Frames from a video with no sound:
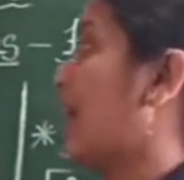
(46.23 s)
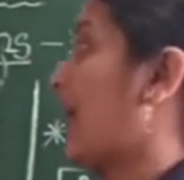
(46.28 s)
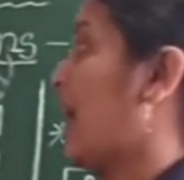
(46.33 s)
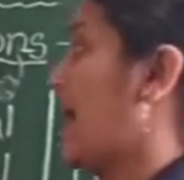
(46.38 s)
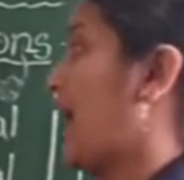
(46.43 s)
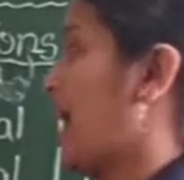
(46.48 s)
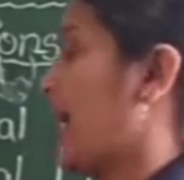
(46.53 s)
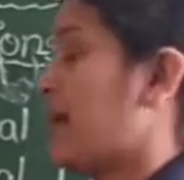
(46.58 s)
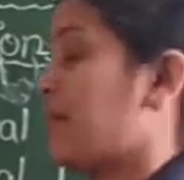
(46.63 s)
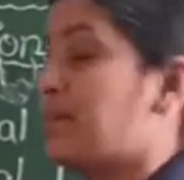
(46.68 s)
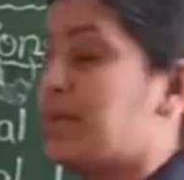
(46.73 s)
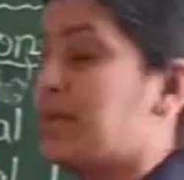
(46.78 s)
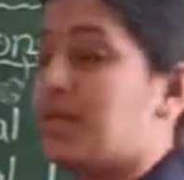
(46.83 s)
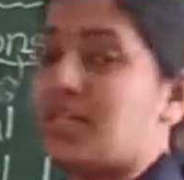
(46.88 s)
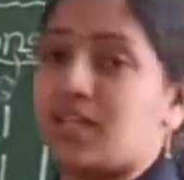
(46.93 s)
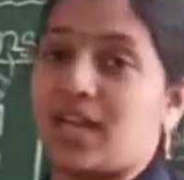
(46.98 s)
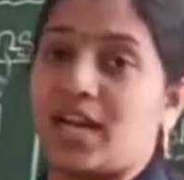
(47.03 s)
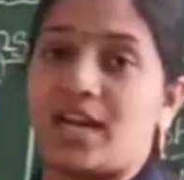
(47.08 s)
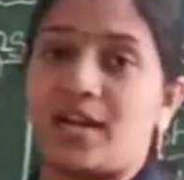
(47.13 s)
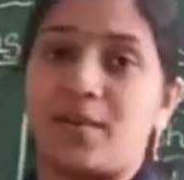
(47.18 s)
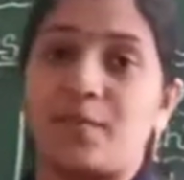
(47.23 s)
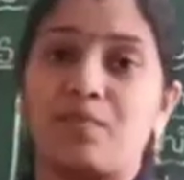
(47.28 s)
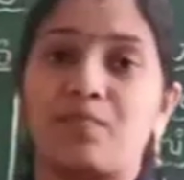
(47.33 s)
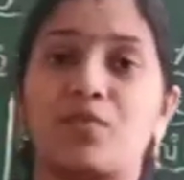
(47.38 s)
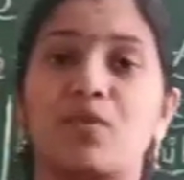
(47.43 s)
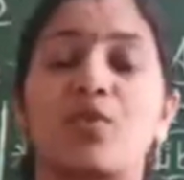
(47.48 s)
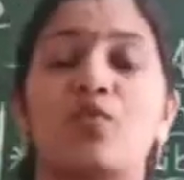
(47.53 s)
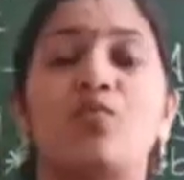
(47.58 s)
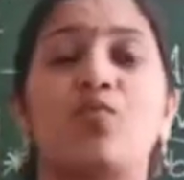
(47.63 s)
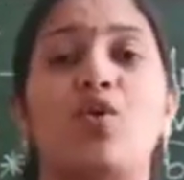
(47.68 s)
habitat.
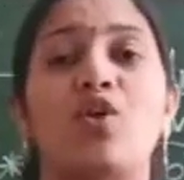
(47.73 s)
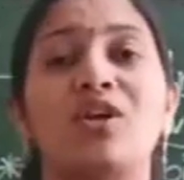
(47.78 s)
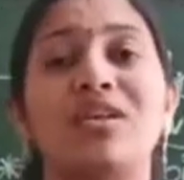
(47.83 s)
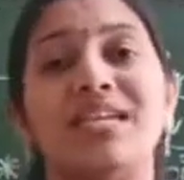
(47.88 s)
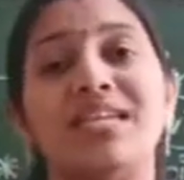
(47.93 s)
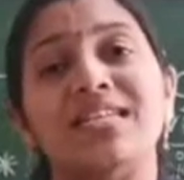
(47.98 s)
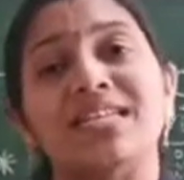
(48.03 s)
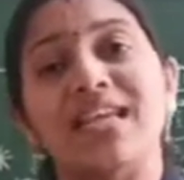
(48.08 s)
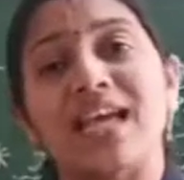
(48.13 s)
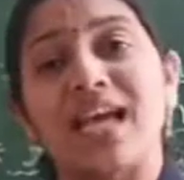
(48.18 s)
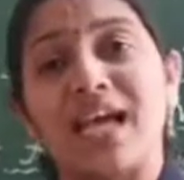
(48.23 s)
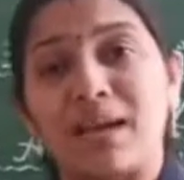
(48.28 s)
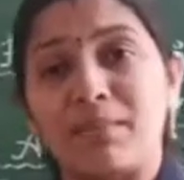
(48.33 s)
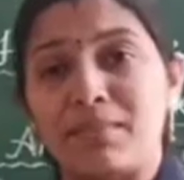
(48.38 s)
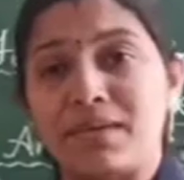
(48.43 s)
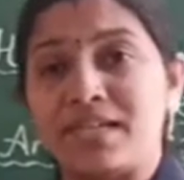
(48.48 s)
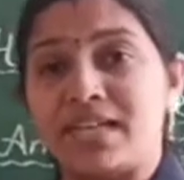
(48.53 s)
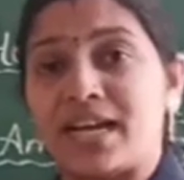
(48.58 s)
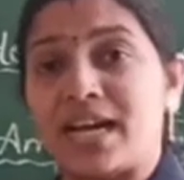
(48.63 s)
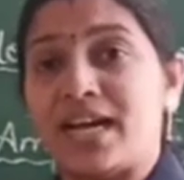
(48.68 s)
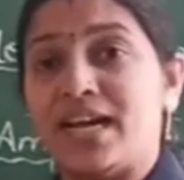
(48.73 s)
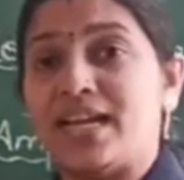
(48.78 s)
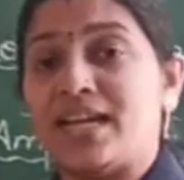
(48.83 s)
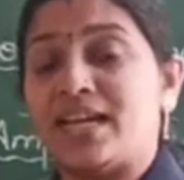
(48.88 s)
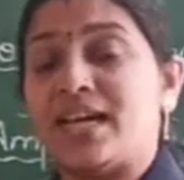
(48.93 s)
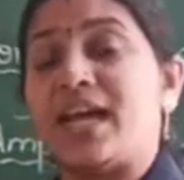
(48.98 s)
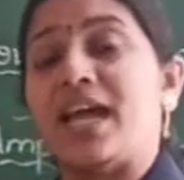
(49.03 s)
What is a habitat?